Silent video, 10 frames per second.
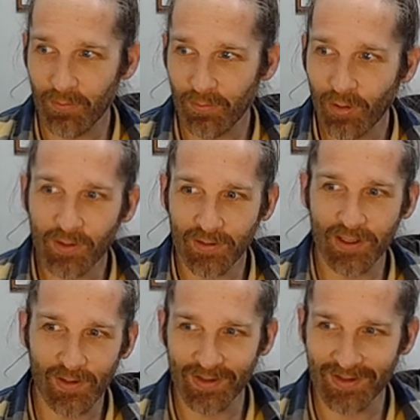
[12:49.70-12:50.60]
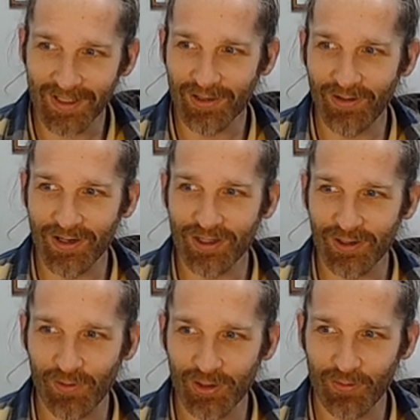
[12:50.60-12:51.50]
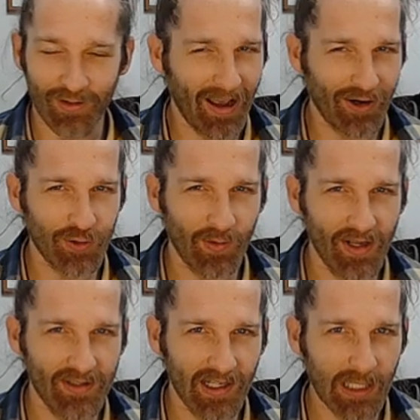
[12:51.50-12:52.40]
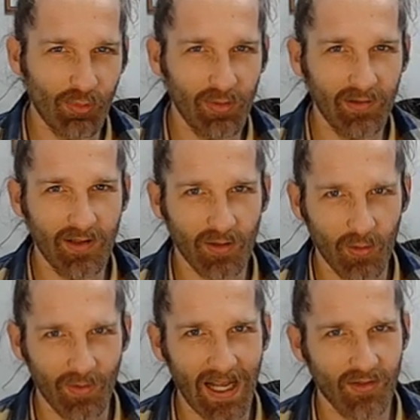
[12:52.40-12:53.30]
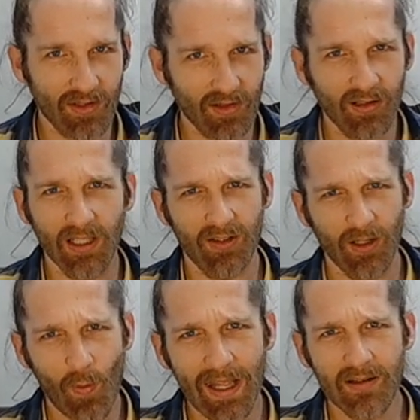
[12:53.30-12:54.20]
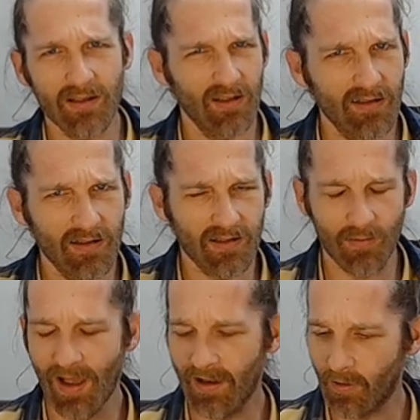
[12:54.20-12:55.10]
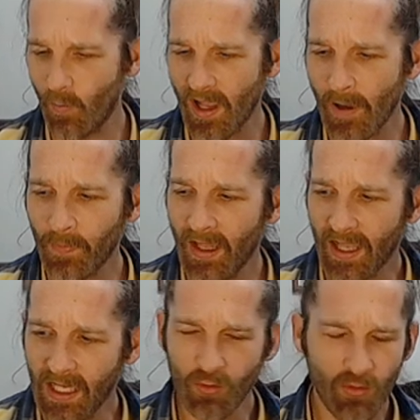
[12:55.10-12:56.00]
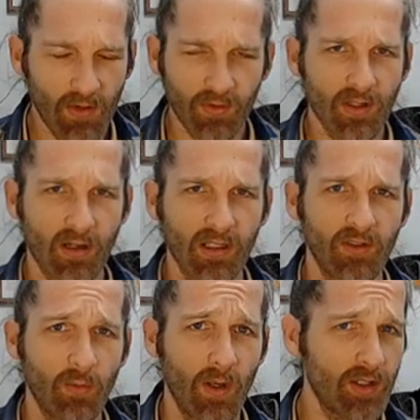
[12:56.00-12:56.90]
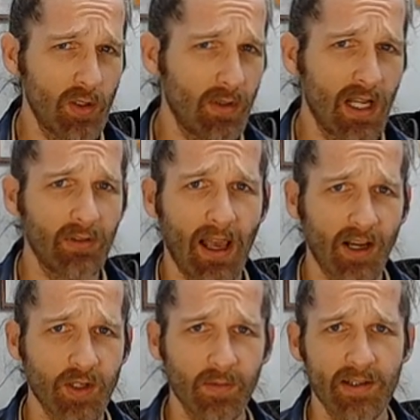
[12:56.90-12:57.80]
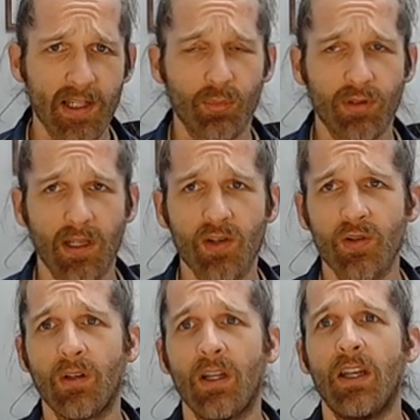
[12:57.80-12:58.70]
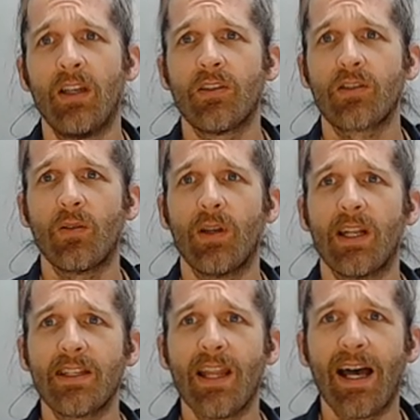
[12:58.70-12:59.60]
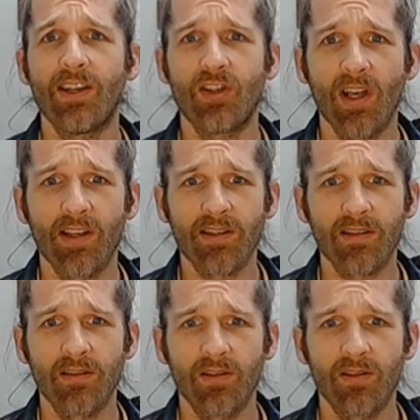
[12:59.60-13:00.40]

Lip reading: put yourself in situations where you can actualize that capability. So you would have to start lifting weights in a systematic way. And if you never started lifting weights, you would never actualize that potential. So it's not just